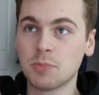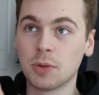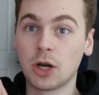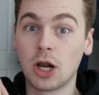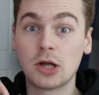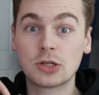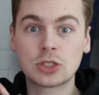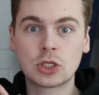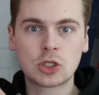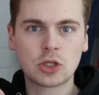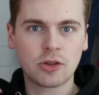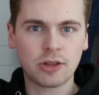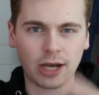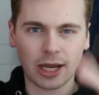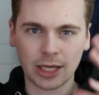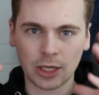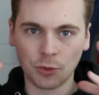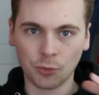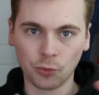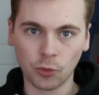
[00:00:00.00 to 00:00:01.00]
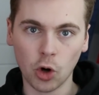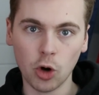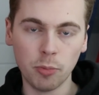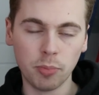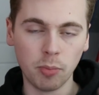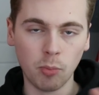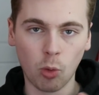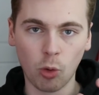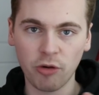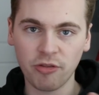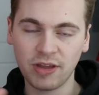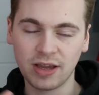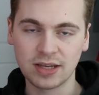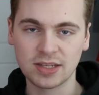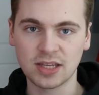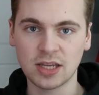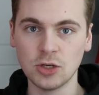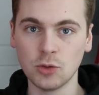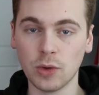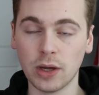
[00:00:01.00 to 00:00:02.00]
but also so that I can rope more
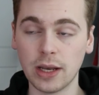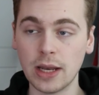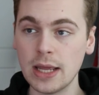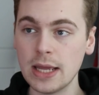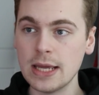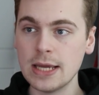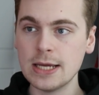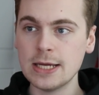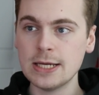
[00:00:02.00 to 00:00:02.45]
things into it.